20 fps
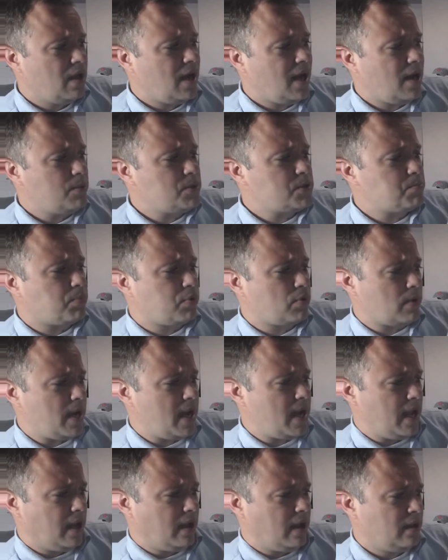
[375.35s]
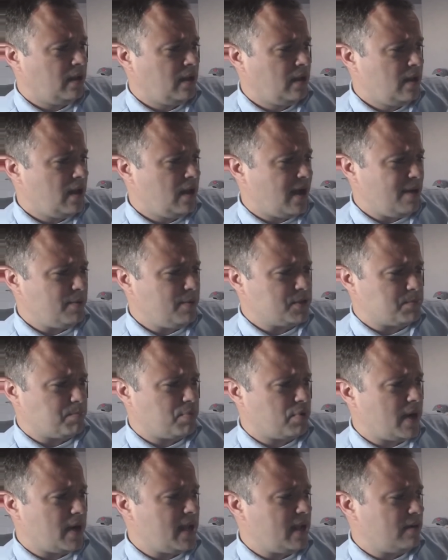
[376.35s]
"I was praying. I was
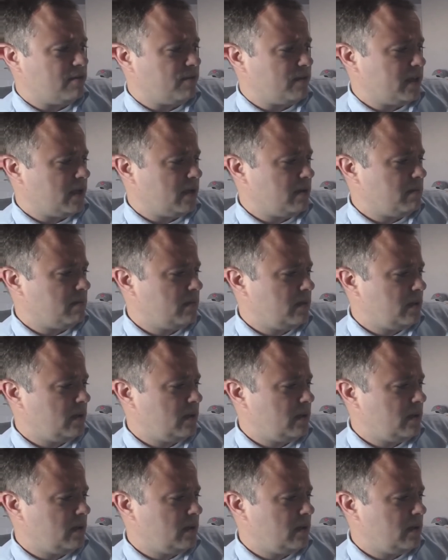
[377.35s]
praying for them."